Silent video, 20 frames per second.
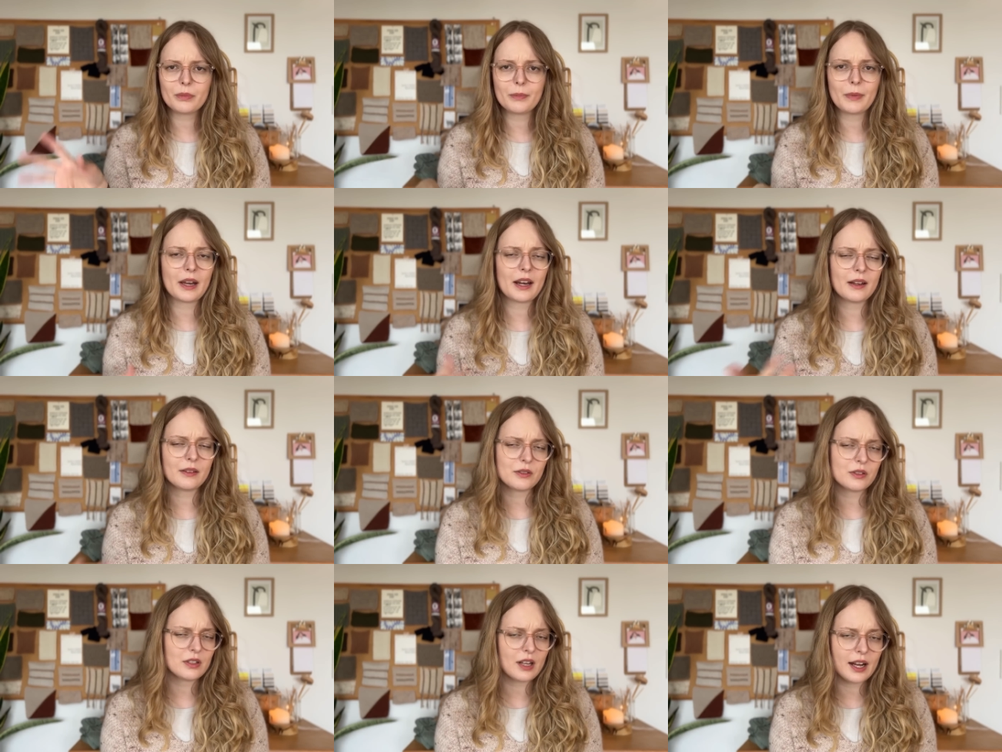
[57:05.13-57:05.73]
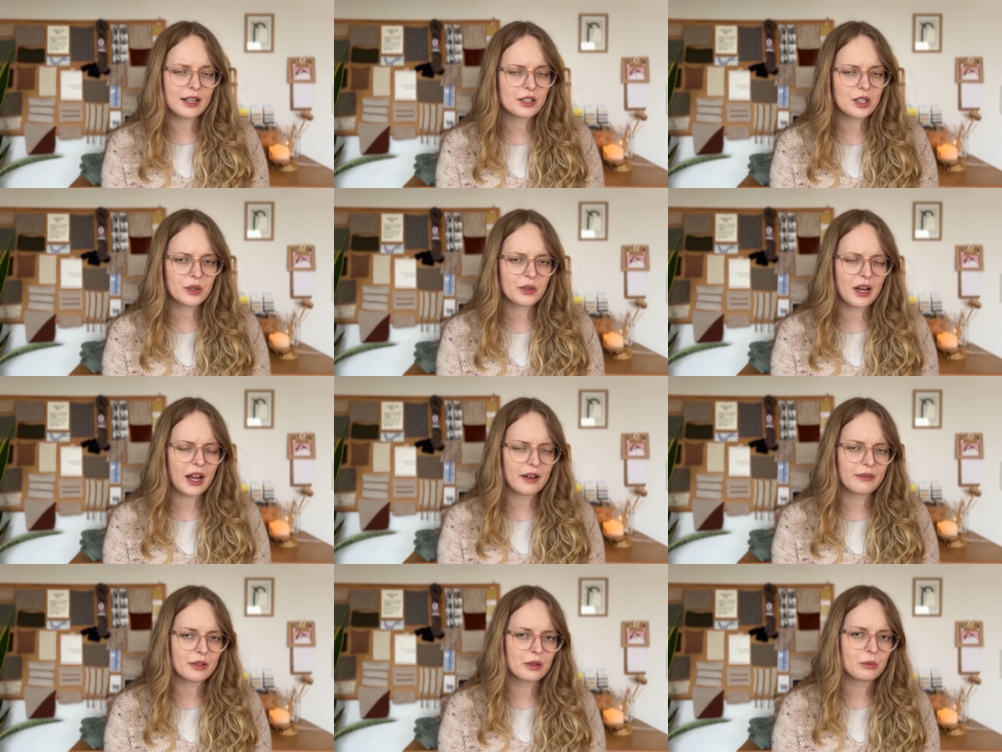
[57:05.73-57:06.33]
but I don't
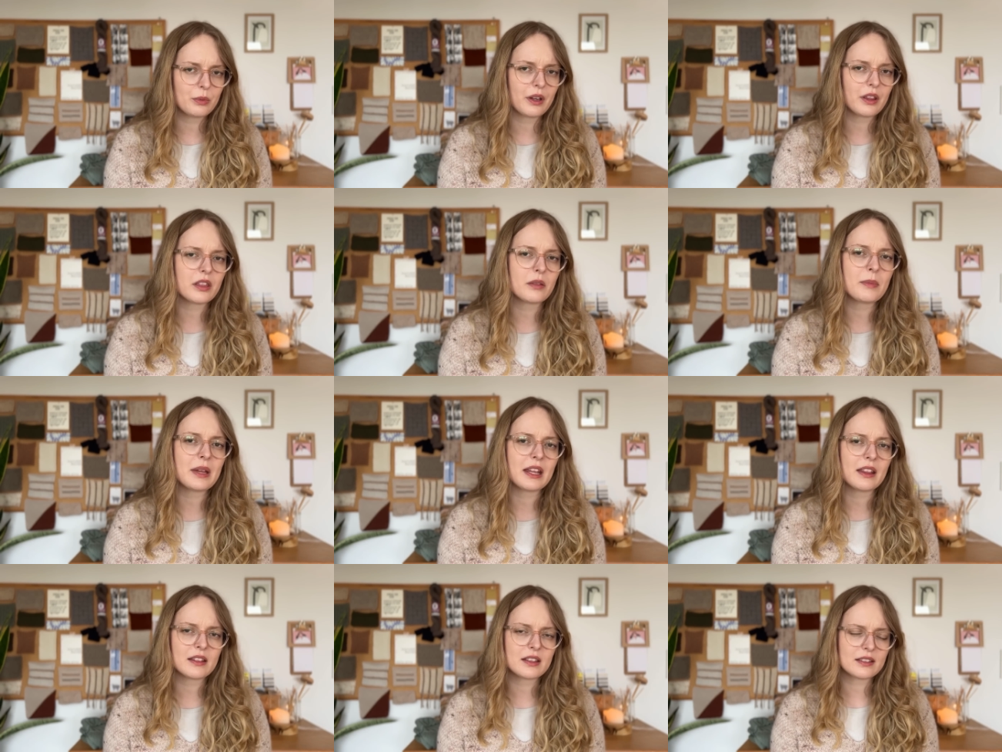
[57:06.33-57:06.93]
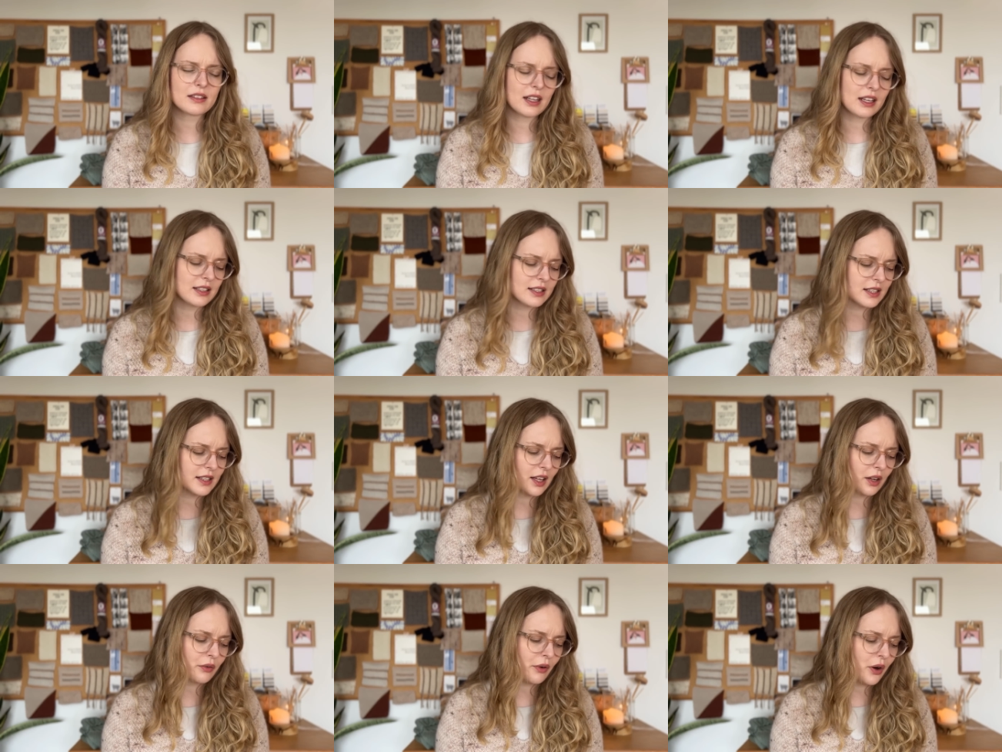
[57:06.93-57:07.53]
have it with me. It's
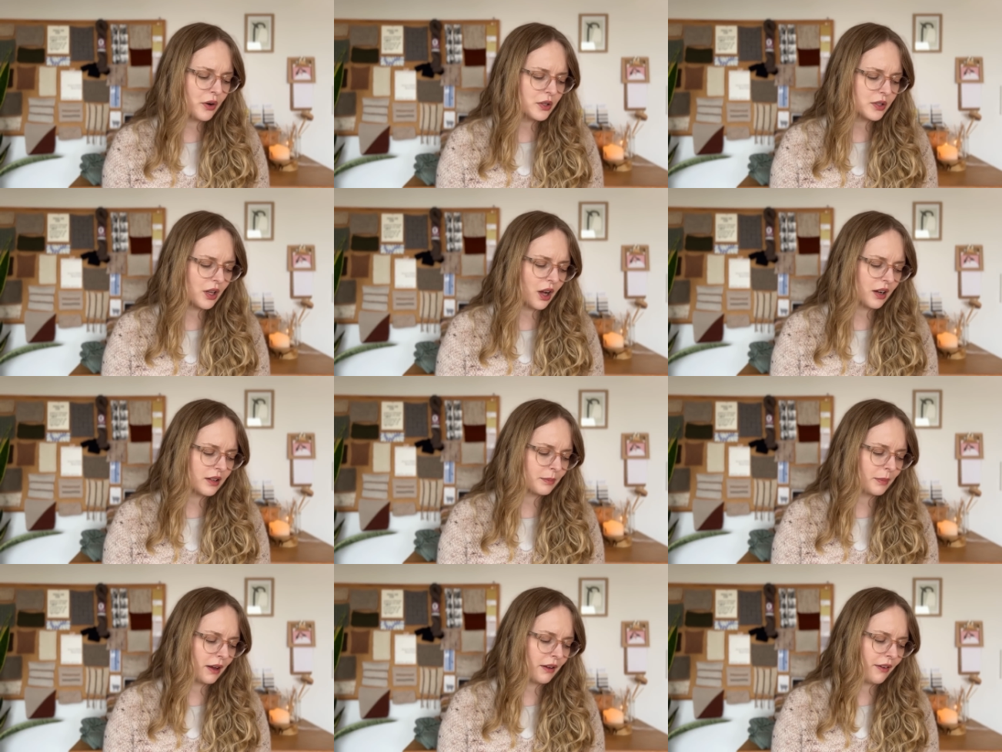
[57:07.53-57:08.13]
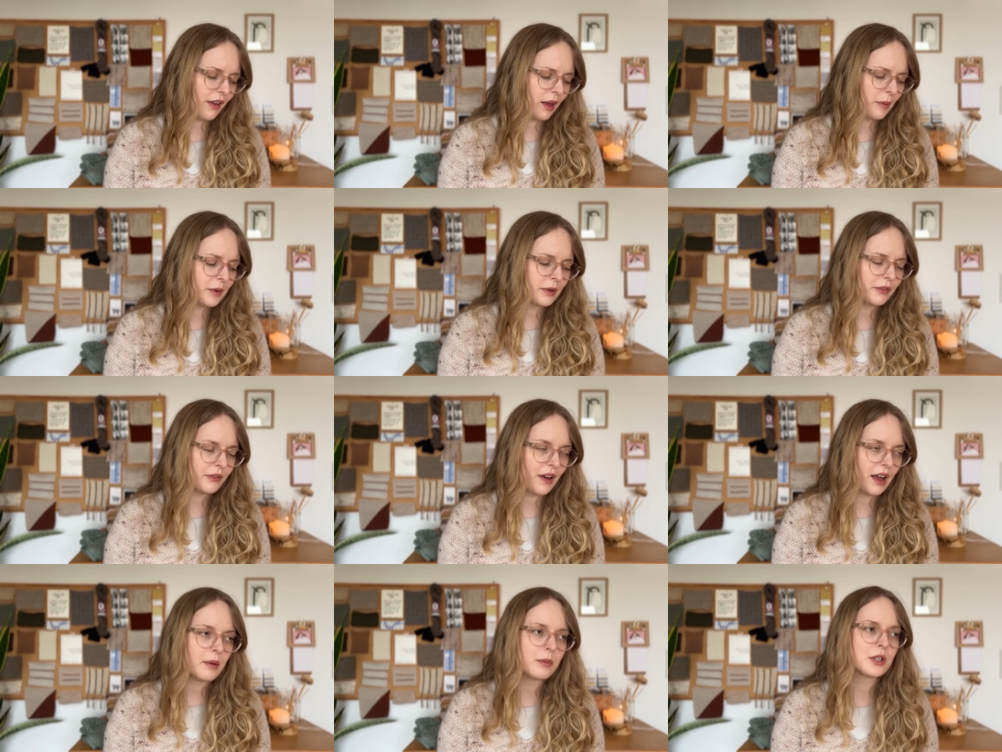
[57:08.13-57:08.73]
the Grow sock by
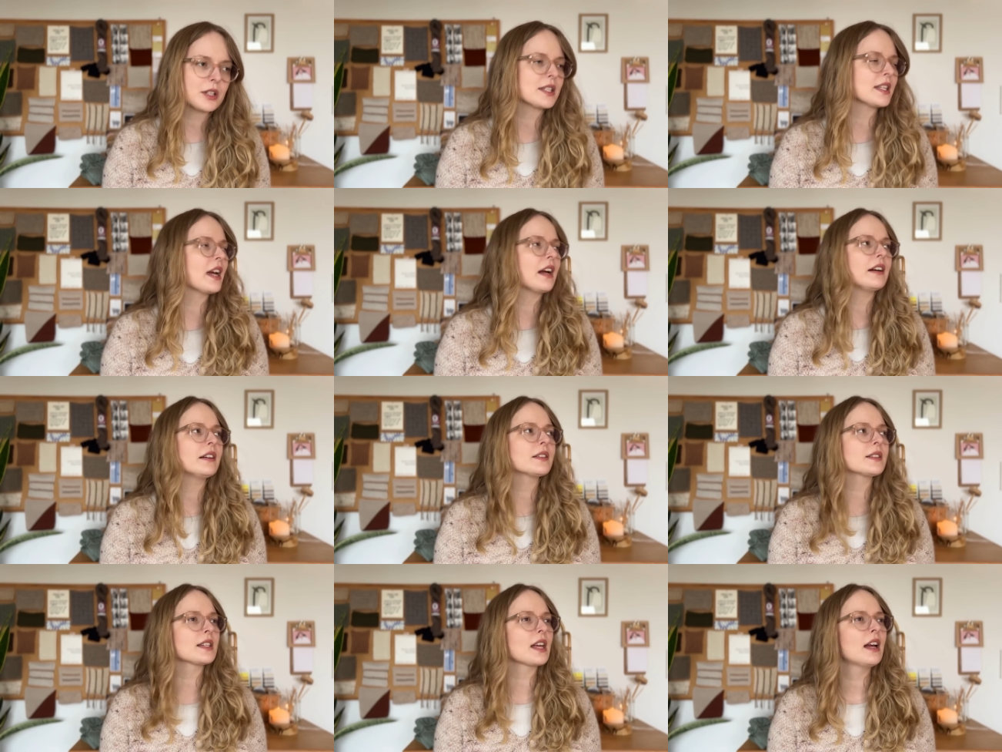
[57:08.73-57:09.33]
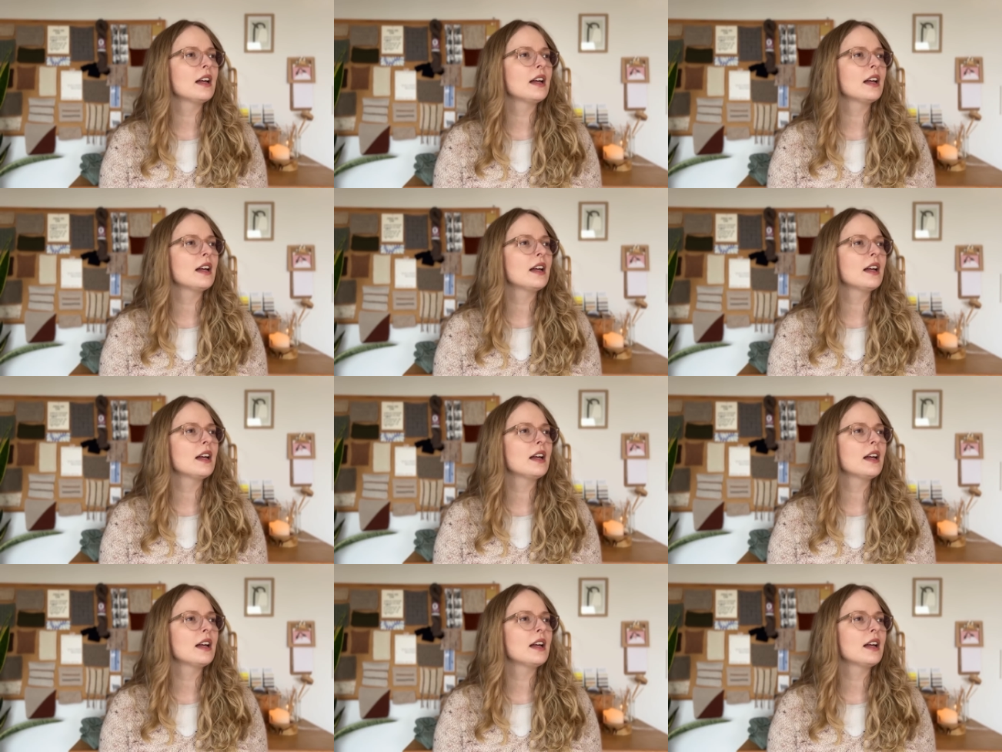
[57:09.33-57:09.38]
Fiber Tales.